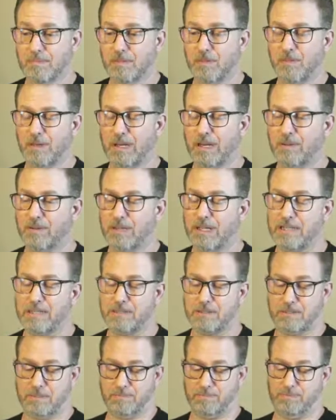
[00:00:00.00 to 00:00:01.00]
Wow,
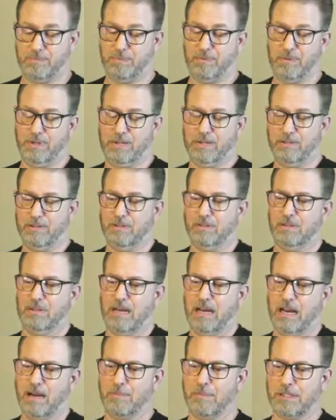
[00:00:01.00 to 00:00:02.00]
that's pretty cool.
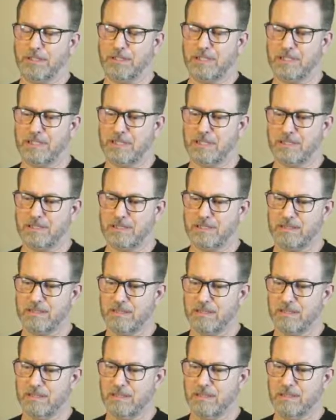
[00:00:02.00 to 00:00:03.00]
Now, how much is
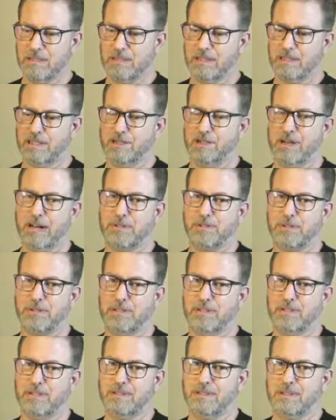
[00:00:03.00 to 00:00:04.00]
this
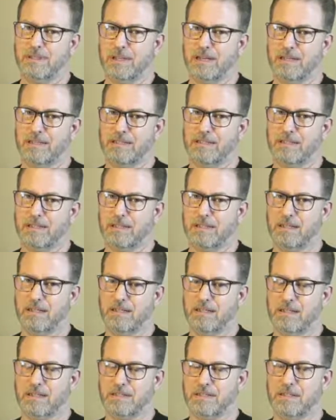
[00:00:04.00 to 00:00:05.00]
contraption that
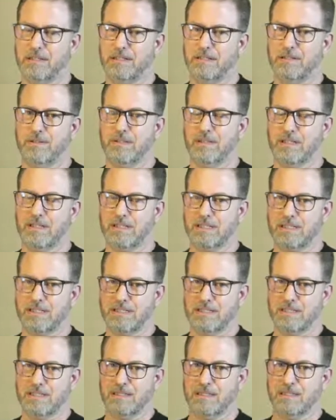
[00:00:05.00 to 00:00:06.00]
allows you to do all this?
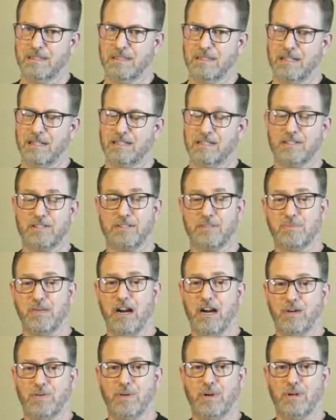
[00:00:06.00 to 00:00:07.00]
Because there's some
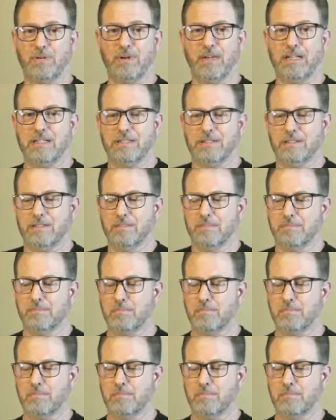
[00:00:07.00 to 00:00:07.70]
hardware, right? So